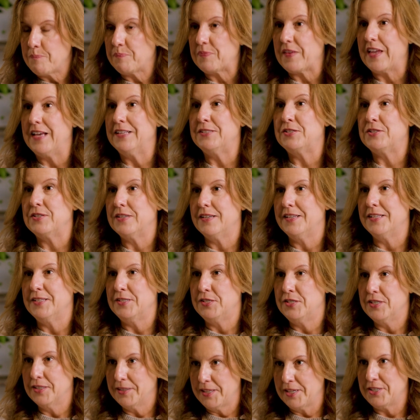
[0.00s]
It's
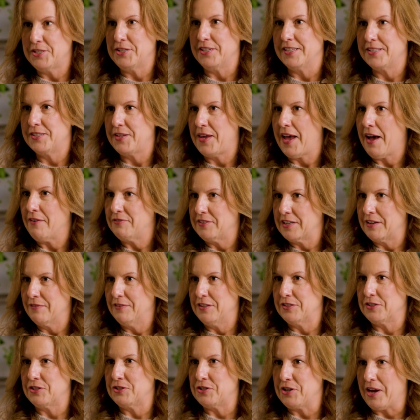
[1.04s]
delicious. You have to give
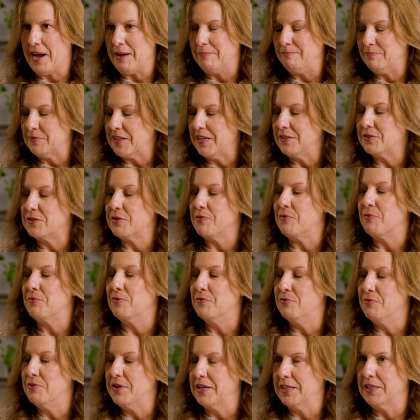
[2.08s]
this a shot. It's
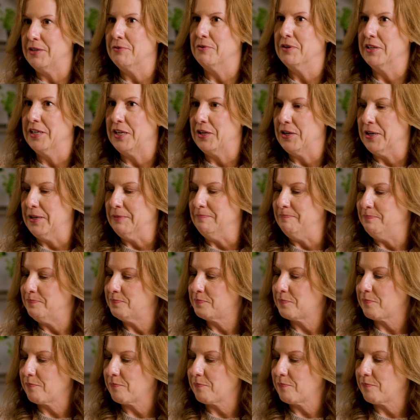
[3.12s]
really, really good.